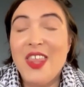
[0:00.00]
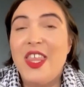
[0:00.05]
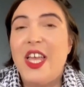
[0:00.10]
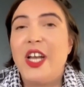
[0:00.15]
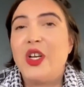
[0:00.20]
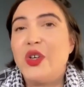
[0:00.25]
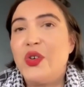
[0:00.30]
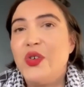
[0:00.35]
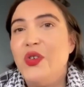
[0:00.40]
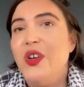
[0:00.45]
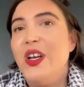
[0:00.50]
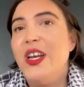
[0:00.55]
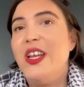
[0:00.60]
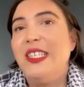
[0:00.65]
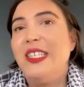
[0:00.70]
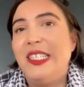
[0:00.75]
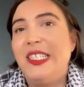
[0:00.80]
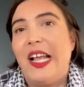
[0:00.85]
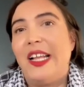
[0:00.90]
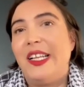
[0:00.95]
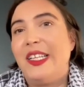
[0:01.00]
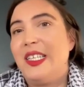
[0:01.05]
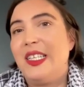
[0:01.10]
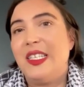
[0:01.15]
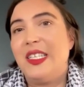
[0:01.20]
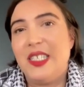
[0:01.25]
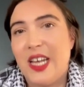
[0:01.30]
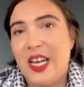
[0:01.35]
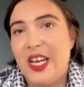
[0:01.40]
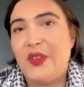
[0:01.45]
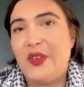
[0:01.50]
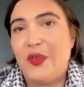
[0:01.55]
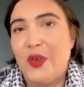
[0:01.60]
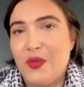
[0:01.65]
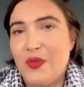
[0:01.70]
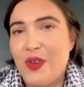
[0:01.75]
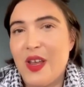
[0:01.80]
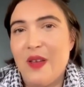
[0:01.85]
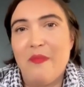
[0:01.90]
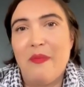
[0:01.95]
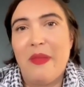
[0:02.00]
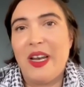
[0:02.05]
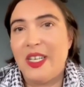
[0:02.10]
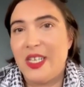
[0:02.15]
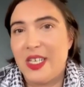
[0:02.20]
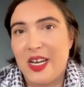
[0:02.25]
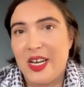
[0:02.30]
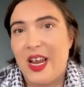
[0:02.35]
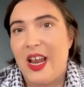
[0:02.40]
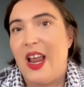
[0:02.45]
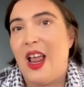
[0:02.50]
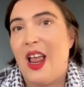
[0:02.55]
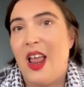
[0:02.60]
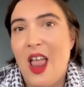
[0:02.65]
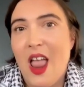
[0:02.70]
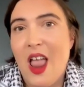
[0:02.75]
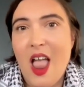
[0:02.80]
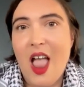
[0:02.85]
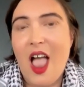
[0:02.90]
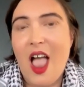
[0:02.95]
that truly sets the stage for reimagining